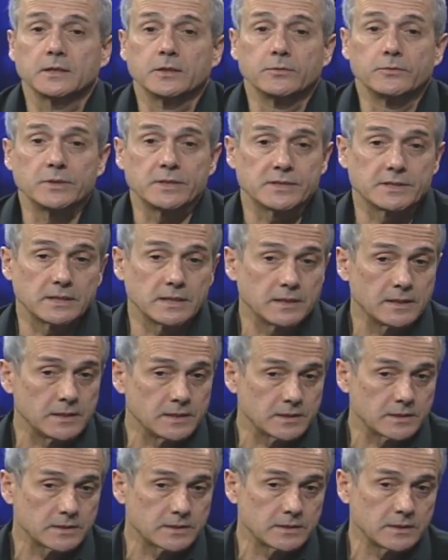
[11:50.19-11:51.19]
Uh, we see
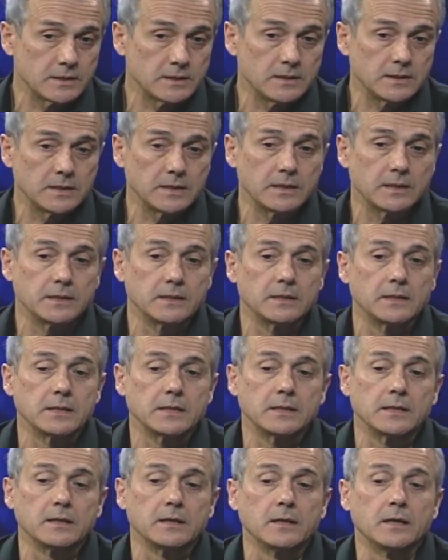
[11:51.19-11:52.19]
this uh, in
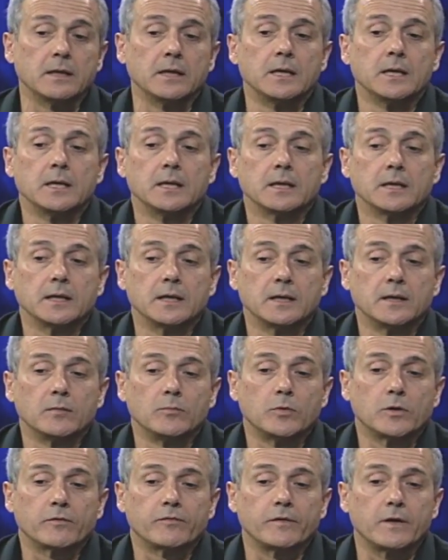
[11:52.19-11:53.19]
the. Uh, Uh,
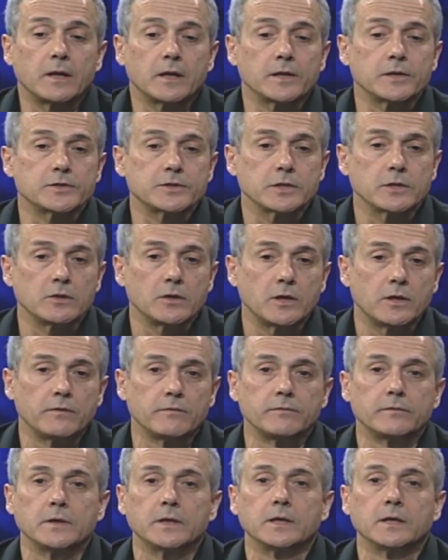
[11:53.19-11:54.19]
morphology
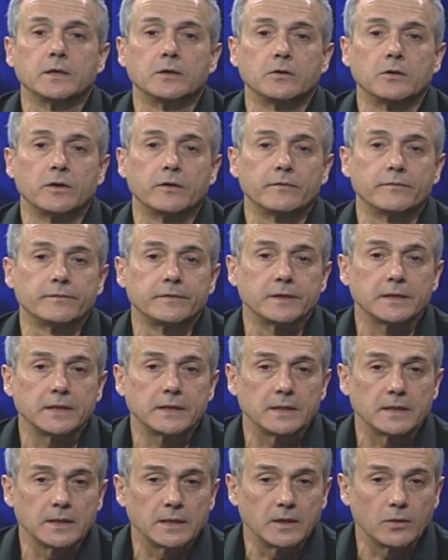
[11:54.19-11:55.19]
of, uh, of
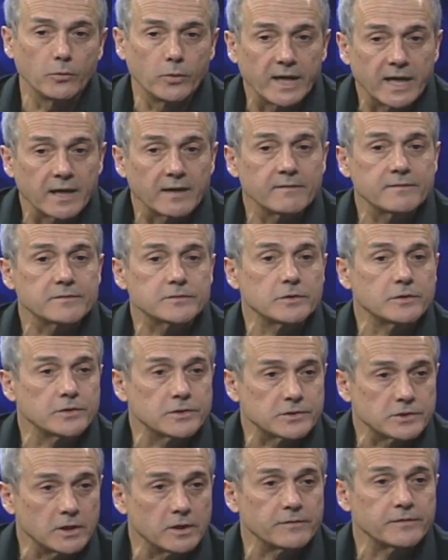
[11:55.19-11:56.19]
the uh, waves on
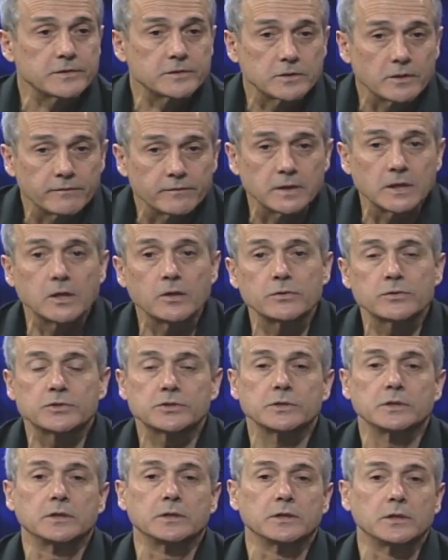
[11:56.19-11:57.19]
the surface of the
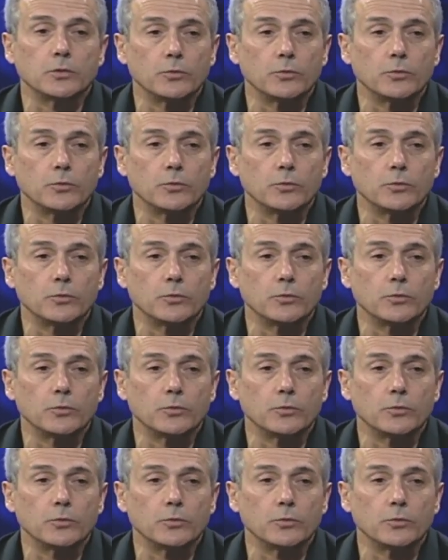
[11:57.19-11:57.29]
ocean.